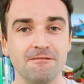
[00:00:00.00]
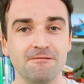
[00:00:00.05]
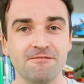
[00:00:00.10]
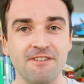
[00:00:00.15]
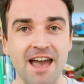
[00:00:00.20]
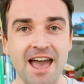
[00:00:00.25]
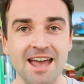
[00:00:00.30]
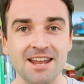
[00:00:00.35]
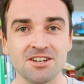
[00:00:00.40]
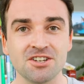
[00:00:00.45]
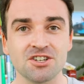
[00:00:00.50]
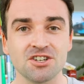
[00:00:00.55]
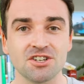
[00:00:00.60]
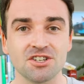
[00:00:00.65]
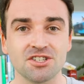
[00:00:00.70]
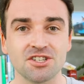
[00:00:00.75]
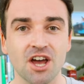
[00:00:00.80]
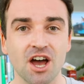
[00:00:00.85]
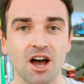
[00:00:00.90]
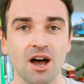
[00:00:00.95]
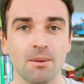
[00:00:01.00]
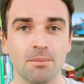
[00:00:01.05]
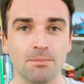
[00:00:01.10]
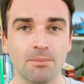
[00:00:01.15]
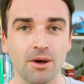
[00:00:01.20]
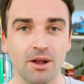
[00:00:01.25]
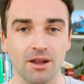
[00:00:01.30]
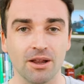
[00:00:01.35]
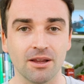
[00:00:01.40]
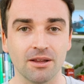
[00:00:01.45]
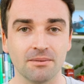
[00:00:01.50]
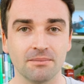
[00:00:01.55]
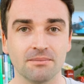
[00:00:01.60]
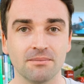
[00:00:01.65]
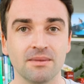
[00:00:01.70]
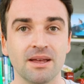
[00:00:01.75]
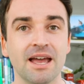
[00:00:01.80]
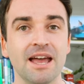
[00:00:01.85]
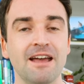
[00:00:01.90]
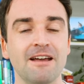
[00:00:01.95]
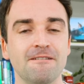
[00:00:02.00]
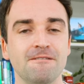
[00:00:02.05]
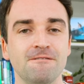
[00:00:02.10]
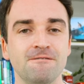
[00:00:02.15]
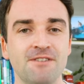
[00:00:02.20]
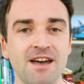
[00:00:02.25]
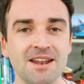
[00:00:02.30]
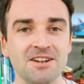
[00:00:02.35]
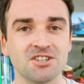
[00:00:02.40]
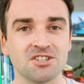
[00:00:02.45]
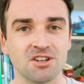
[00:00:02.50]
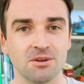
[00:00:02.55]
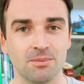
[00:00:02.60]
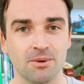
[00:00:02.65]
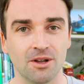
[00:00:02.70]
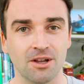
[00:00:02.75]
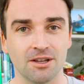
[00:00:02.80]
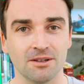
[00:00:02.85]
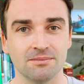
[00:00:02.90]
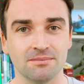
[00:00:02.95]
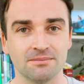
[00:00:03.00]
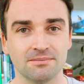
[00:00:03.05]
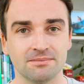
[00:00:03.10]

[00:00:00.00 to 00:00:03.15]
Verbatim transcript: Vegetable, vegetable.